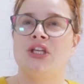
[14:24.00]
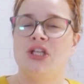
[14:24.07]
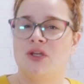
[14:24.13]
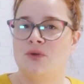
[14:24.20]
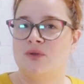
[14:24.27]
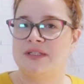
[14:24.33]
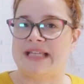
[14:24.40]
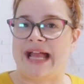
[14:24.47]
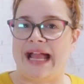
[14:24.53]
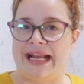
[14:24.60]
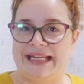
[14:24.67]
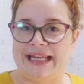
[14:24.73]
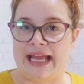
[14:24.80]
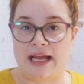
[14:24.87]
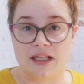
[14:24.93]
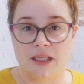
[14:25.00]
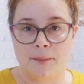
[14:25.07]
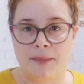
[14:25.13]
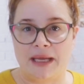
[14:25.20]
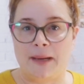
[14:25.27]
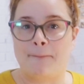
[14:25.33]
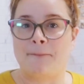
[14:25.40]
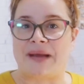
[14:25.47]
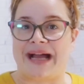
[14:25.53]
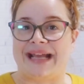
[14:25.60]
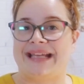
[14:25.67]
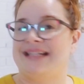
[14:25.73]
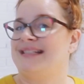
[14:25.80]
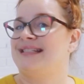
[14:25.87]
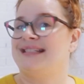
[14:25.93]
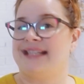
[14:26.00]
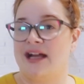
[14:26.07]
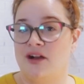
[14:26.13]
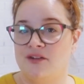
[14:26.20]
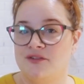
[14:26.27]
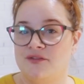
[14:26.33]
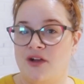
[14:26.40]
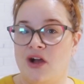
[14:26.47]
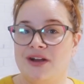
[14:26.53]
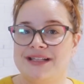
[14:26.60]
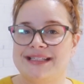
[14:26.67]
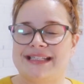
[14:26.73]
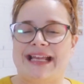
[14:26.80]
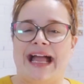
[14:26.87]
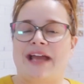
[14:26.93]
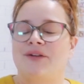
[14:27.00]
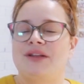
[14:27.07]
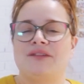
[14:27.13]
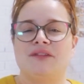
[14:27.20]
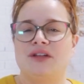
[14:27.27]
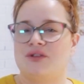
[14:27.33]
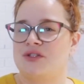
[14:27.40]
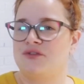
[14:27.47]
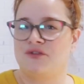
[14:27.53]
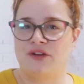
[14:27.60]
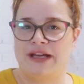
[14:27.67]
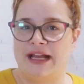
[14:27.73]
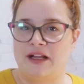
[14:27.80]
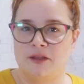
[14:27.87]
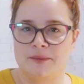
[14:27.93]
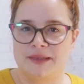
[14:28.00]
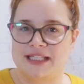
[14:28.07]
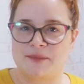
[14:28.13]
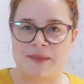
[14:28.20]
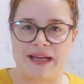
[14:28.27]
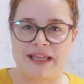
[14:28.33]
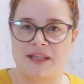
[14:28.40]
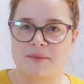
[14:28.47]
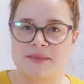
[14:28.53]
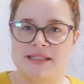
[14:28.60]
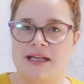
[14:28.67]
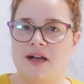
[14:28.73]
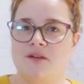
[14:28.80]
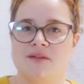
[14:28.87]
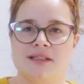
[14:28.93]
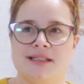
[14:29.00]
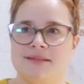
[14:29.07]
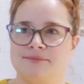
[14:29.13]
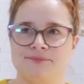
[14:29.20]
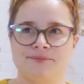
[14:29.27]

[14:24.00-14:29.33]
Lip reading: use any element by itself. Honestly, I don't even use free elements by themselves.